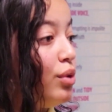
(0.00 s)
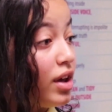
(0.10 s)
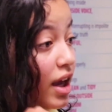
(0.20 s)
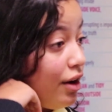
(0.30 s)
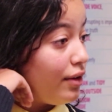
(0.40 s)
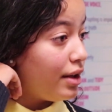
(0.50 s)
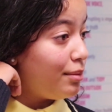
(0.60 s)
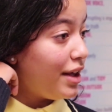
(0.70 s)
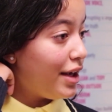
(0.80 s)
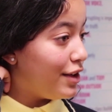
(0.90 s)
in Bulgaria.
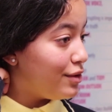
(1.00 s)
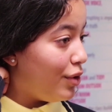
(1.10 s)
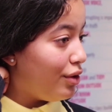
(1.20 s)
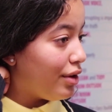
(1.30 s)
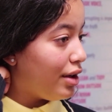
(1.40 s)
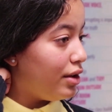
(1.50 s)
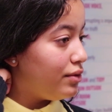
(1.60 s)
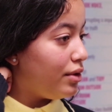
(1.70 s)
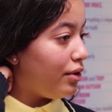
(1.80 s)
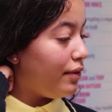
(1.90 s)
Being a smaller
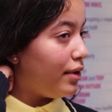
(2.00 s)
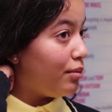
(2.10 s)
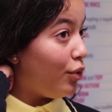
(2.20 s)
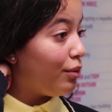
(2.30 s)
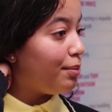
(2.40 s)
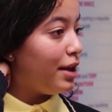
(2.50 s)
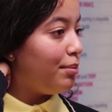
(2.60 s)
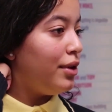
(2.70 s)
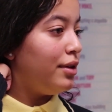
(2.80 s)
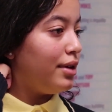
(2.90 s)
country, there are even more
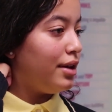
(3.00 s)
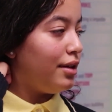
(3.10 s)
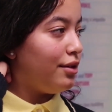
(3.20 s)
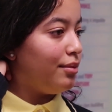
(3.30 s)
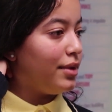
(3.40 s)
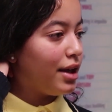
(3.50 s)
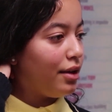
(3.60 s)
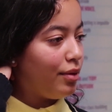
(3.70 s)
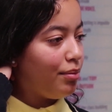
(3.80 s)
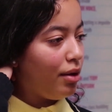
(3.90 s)
people in the
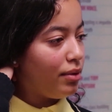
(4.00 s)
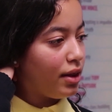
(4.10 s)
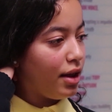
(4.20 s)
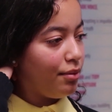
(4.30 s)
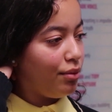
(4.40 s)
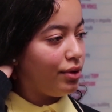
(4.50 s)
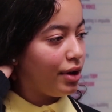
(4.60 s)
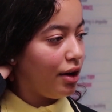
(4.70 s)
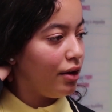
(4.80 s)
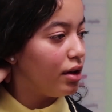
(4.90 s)
Dominican Republic than in
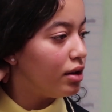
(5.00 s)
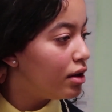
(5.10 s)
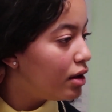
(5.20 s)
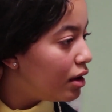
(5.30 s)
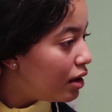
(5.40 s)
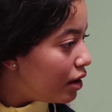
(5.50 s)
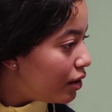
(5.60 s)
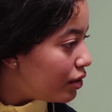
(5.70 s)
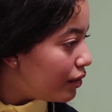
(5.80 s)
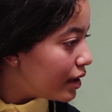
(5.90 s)
Bulgaria.
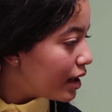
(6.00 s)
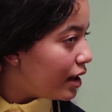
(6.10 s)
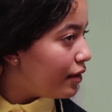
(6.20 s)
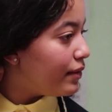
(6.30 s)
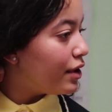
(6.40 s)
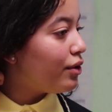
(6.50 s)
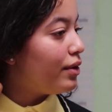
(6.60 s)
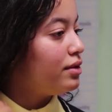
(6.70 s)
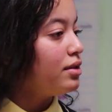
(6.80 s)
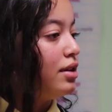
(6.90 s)
So it kind of
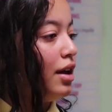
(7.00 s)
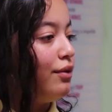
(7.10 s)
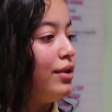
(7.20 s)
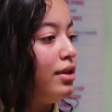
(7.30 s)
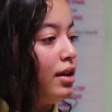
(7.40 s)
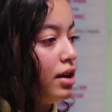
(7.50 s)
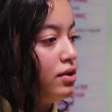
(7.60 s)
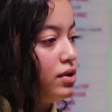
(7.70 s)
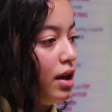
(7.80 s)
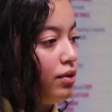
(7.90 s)
increased in everything
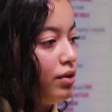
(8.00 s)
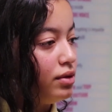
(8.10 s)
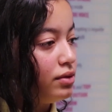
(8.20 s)
in general.